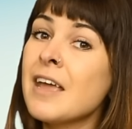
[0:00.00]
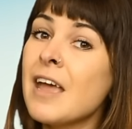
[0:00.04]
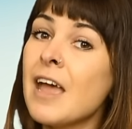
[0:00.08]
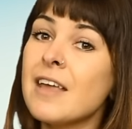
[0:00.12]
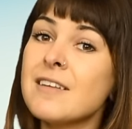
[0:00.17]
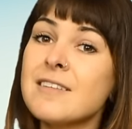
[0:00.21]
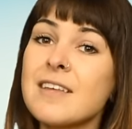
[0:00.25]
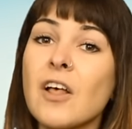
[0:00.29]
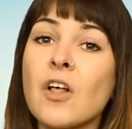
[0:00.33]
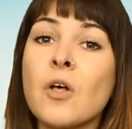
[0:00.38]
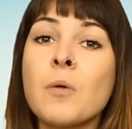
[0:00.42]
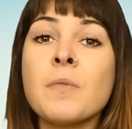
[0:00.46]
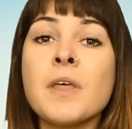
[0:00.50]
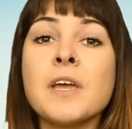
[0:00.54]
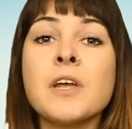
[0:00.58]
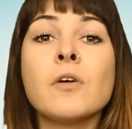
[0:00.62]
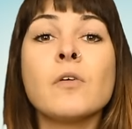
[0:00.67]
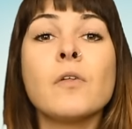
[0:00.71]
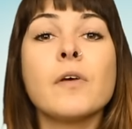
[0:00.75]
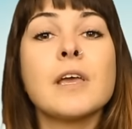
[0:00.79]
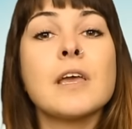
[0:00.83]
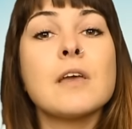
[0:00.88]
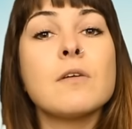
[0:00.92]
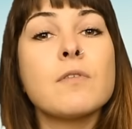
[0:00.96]
and tell him that
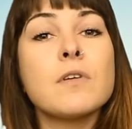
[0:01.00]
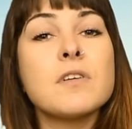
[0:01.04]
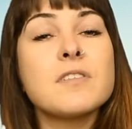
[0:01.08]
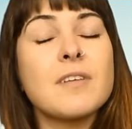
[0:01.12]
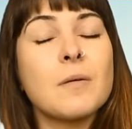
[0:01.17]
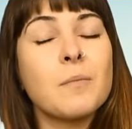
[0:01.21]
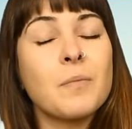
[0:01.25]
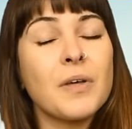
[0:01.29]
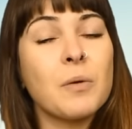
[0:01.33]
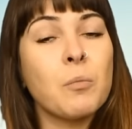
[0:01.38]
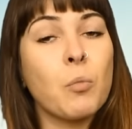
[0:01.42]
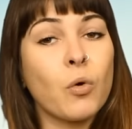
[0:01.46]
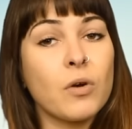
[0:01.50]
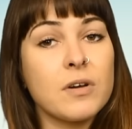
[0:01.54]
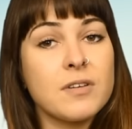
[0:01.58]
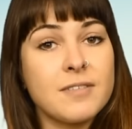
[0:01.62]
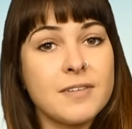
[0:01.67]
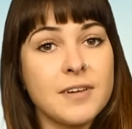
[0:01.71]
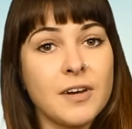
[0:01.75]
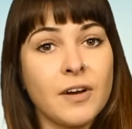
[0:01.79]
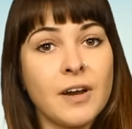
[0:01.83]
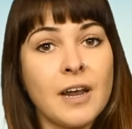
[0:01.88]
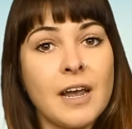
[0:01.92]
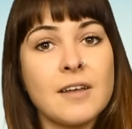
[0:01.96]
you're looking for something more
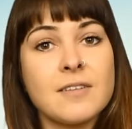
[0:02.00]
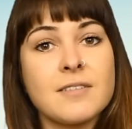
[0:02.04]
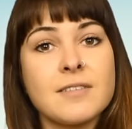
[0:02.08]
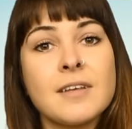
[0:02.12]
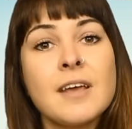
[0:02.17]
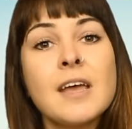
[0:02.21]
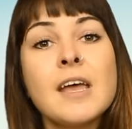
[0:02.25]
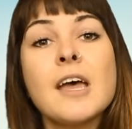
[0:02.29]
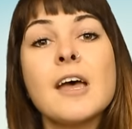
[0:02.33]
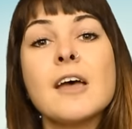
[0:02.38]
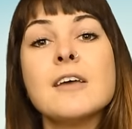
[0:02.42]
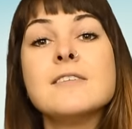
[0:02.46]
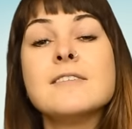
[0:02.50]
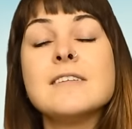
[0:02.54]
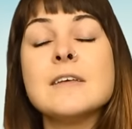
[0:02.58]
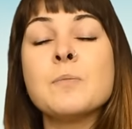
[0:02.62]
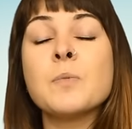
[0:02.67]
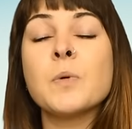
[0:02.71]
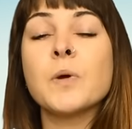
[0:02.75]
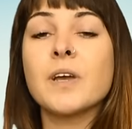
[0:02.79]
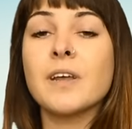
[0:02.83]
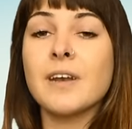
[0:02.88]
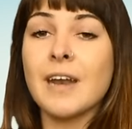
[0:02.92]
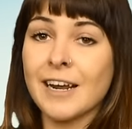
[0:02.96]
serious, a
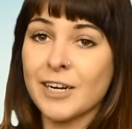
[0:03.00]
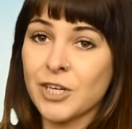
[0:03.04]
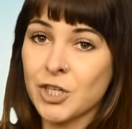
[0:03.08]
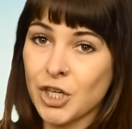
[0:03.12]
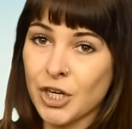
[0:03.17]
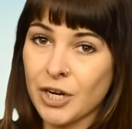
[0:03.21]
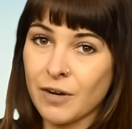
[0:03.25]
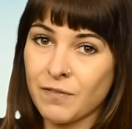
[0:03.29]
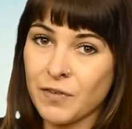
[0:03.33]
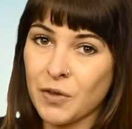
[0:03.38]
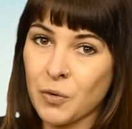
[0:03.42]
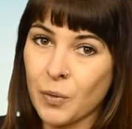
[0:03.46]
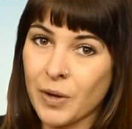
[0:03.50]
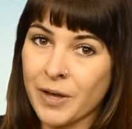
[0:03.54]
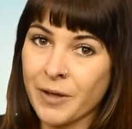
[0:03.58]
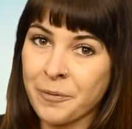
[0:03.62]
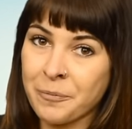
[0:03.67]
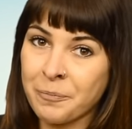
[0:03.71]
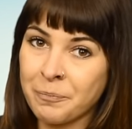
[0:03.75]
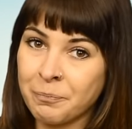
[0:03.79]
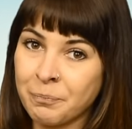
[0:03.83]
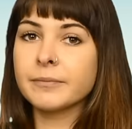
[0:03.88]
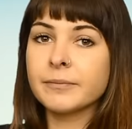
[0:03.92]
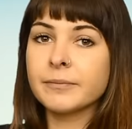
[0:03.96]
deeper connection, if you will.